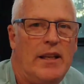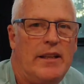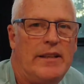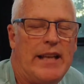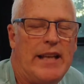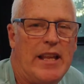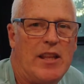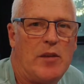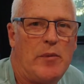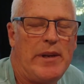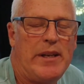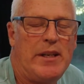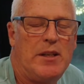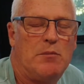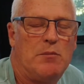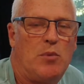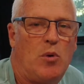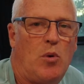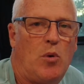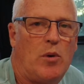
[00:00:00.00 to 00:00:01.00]
Now that we
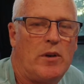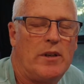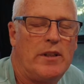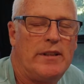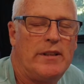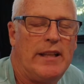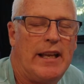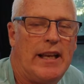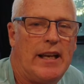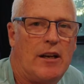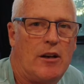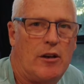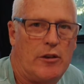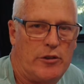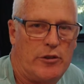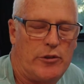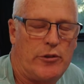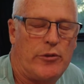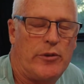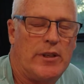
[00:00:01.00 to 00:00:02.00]
imported
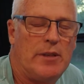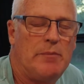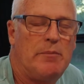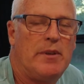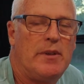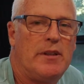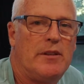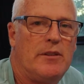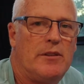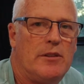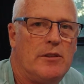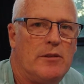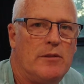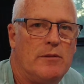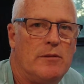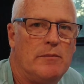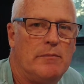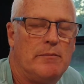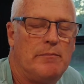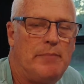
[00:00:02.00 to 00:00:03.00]
our trip
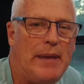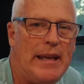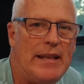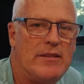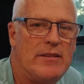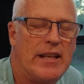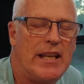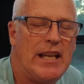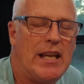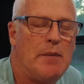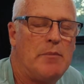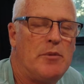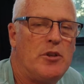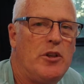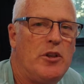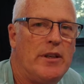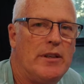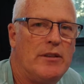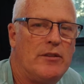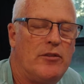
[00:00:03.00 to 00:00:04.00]
into BaseCamp,
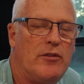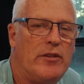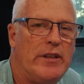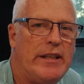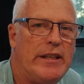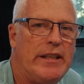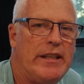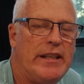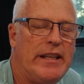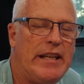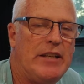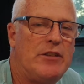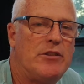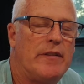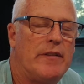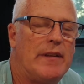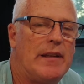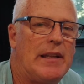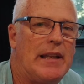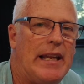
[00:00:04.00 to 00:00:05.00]
you can see each
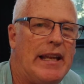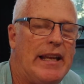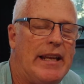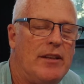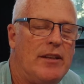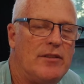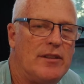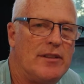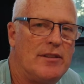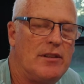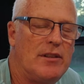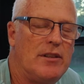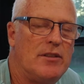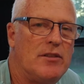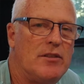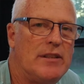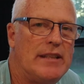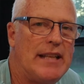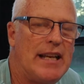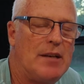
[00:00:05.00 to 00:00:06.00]
of the legs is
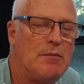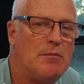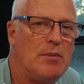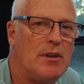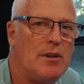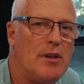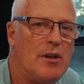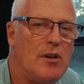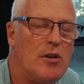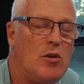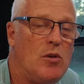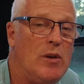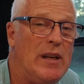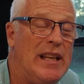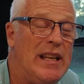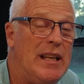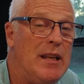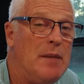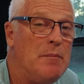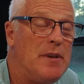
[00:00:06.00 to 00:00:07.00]
listed down below.
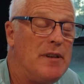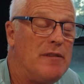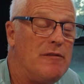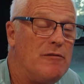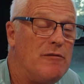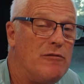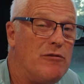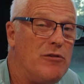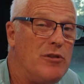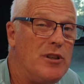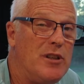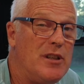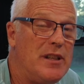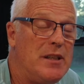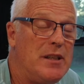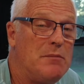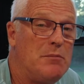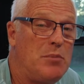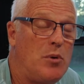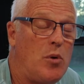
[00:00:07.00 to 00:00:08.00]
But really
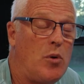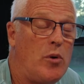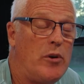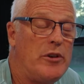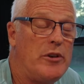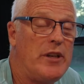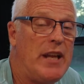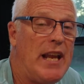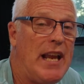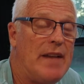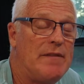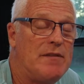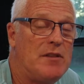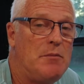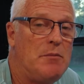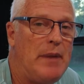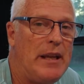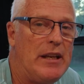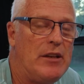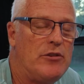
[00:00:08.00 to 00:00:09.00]
important, you have to
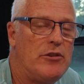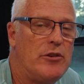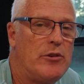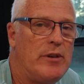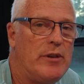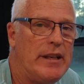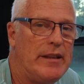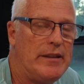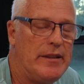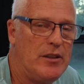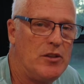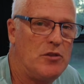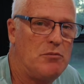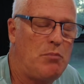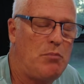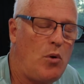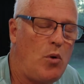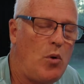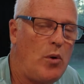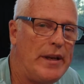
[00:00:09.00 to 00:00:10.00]
make sure at this
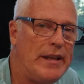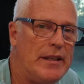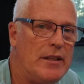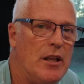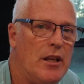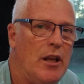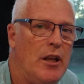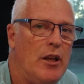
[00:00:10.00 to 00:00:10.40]
point